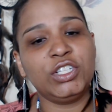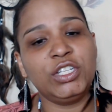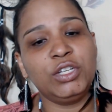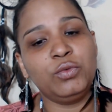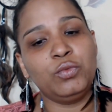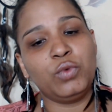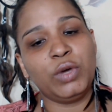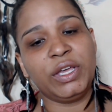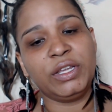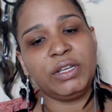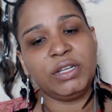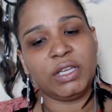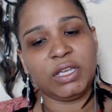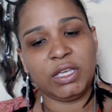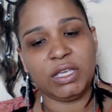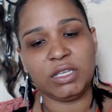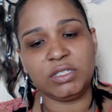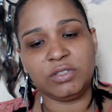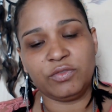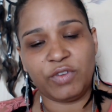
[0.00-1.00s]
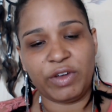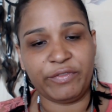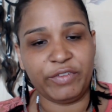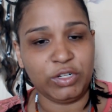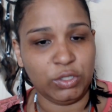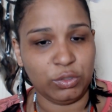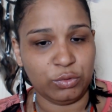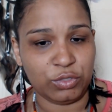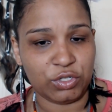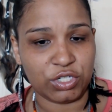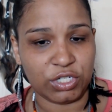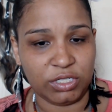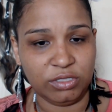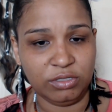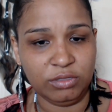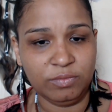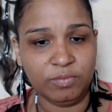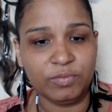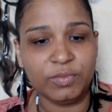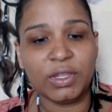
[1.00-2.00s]
win its
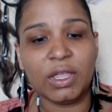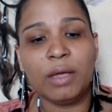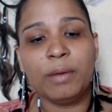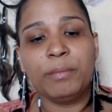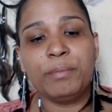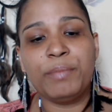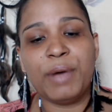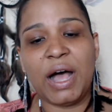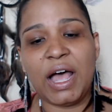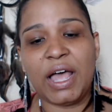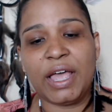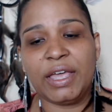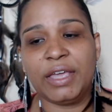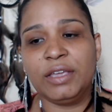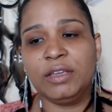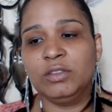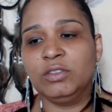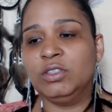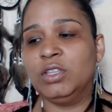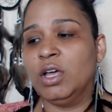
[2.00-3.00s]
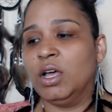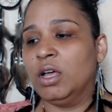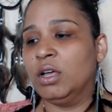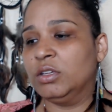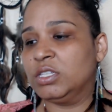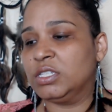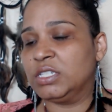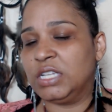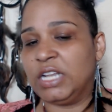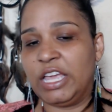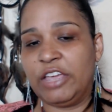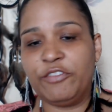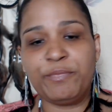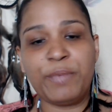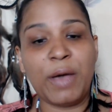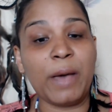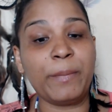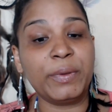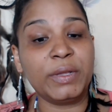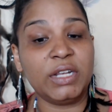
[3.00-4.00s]
revolution by the slave
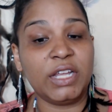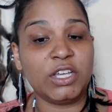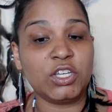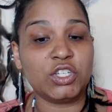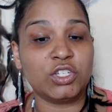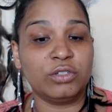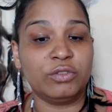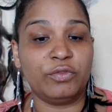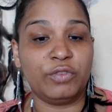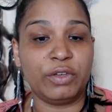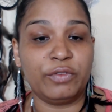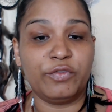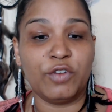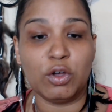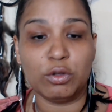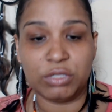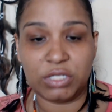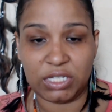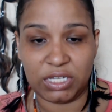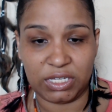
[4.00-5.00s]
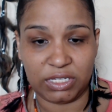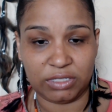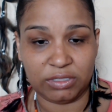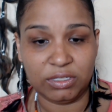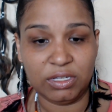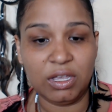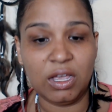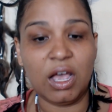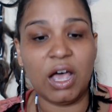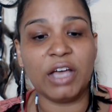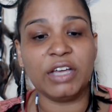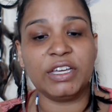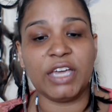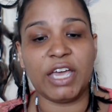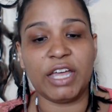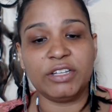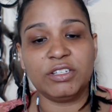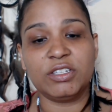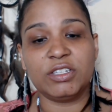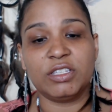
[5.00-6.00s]
population revolting
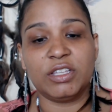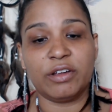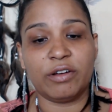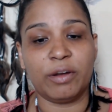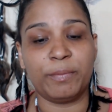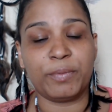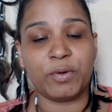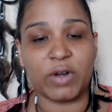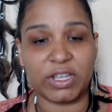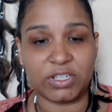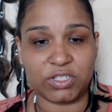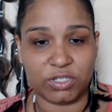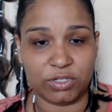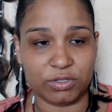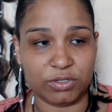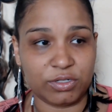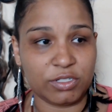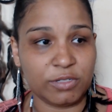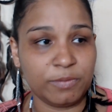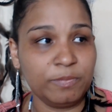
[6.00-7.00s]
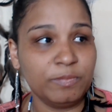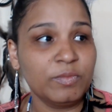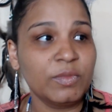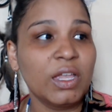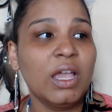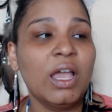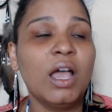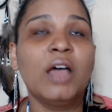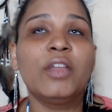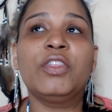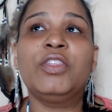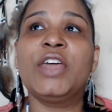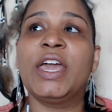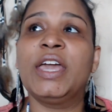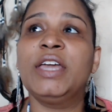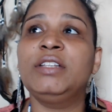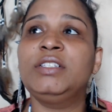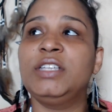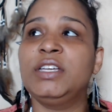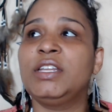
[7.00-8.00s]
against their oppressors.
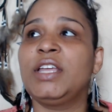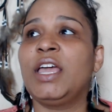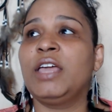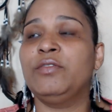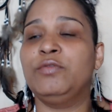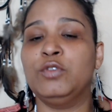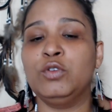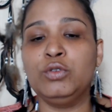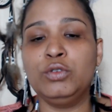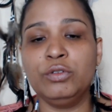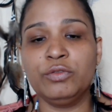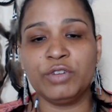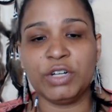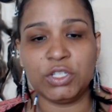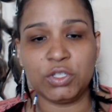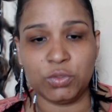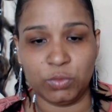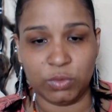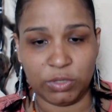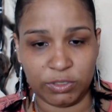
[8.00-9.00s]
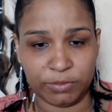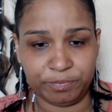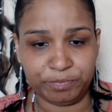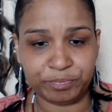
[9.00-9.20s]
They did a voodoo ritual